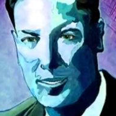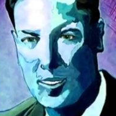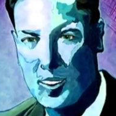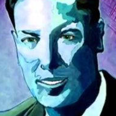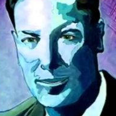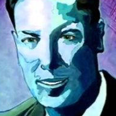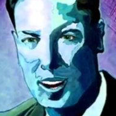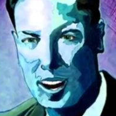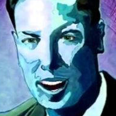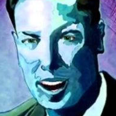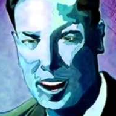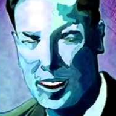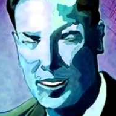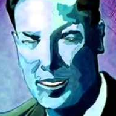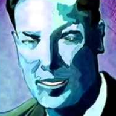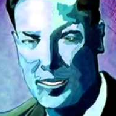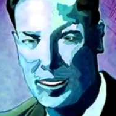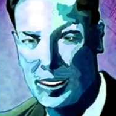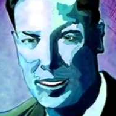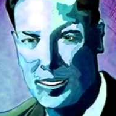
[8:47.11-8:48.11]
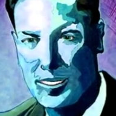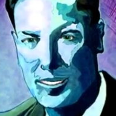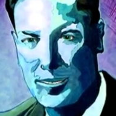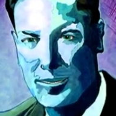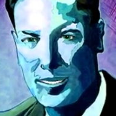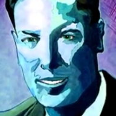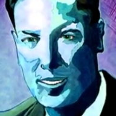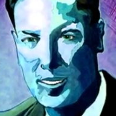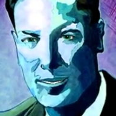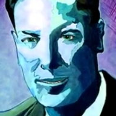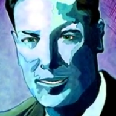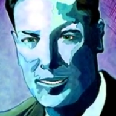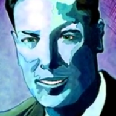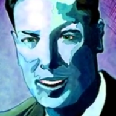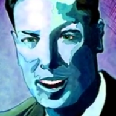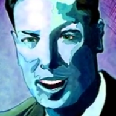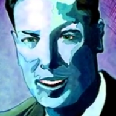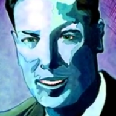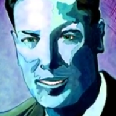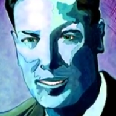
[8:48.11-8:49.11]
The power of the universe, the
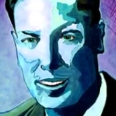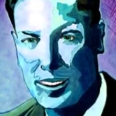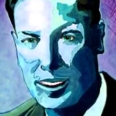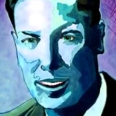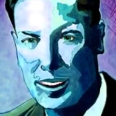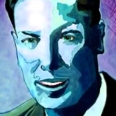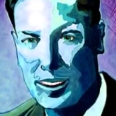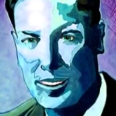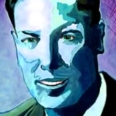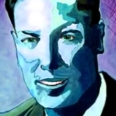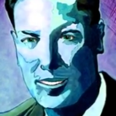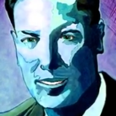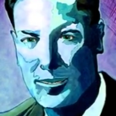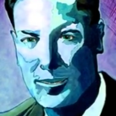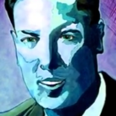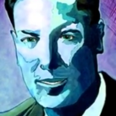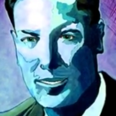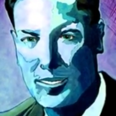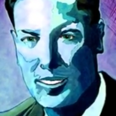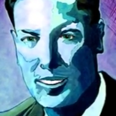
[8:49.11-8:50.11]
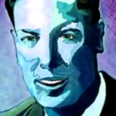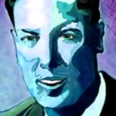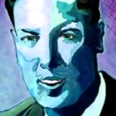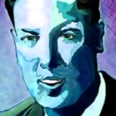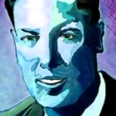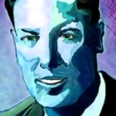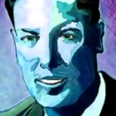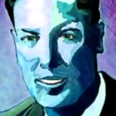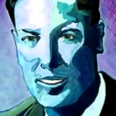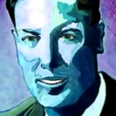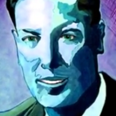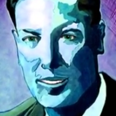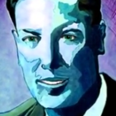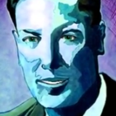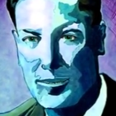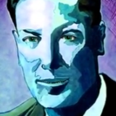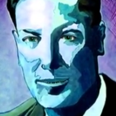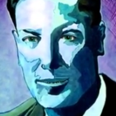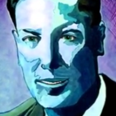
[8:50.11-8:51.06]
power that created and sustains the universe,